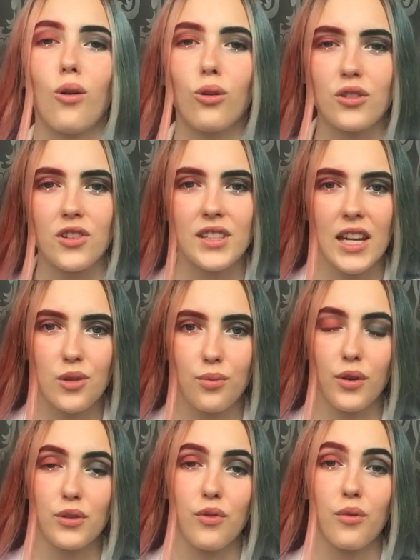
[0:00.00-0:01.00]
older
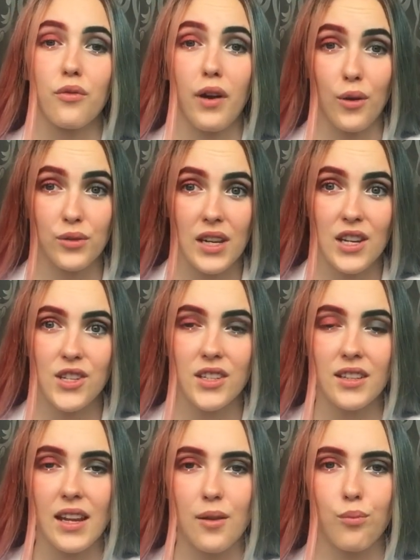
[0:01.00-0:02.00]
sketchbooks from
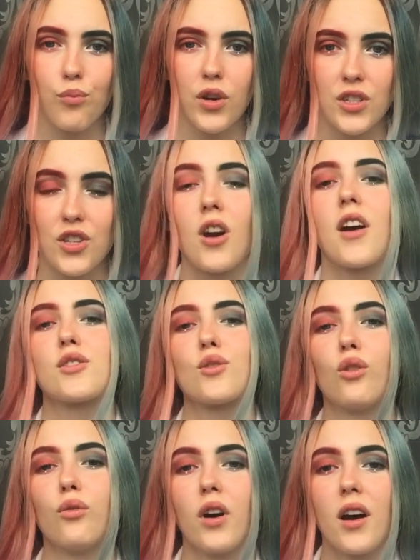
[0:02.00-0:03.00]
foundation in British High
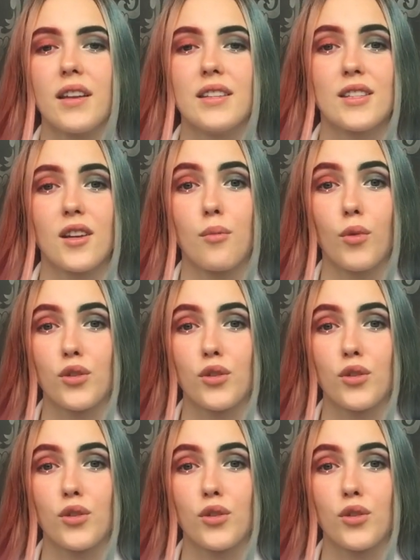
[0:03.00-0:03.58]
School of Art and Design